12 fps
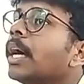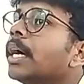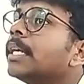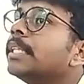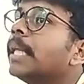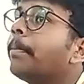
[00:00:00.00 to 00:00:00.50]

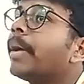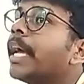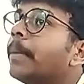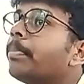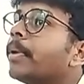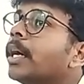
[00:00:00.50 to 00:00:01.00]
The
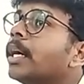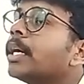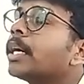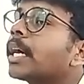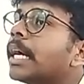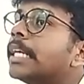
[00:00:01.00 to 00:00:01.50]
paper
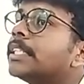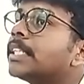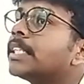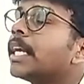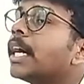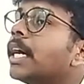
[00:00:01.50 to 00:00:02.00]

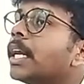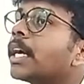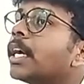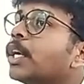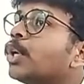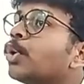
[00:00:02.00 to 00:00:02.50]
considered
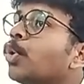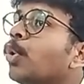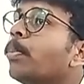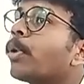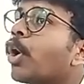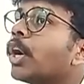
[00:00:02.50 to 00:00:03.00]
two
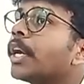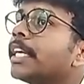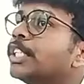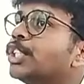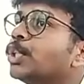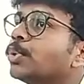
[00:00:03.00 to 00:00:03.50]
broad
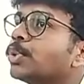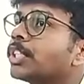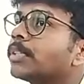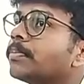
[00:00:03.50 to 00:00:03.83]
issues.